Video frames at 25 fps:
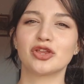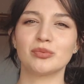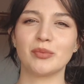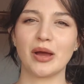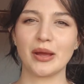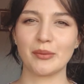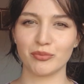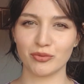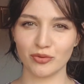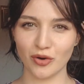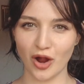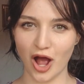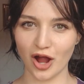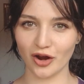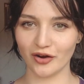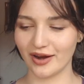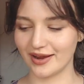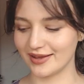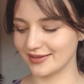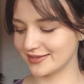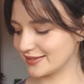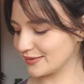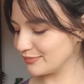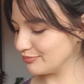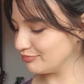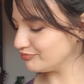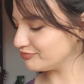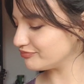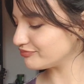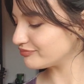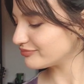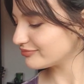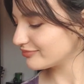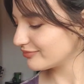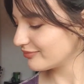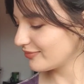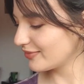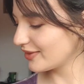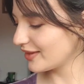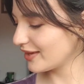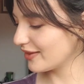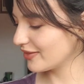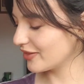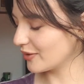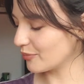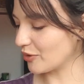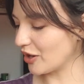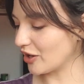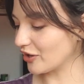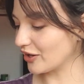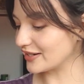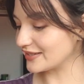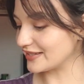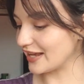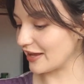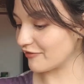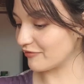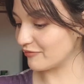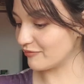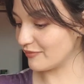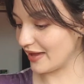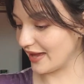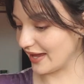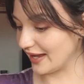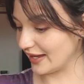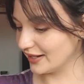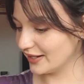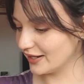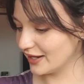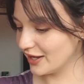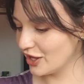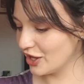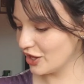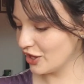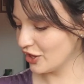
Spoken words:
you my progress, the progress I've made.